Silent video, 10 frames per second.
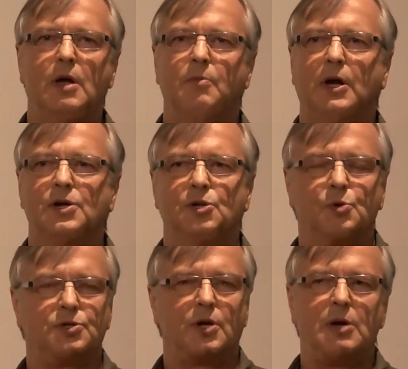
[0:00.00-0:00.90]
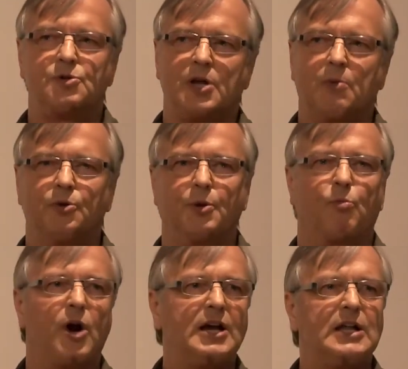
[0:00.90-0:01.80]
because he was able to
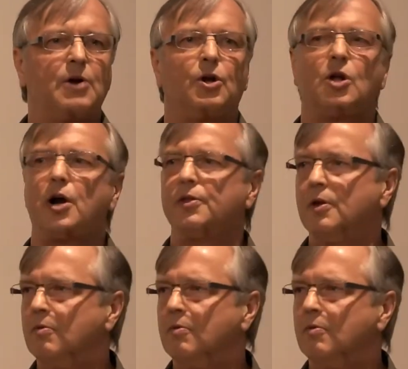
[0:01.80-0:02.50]
break down a lot of the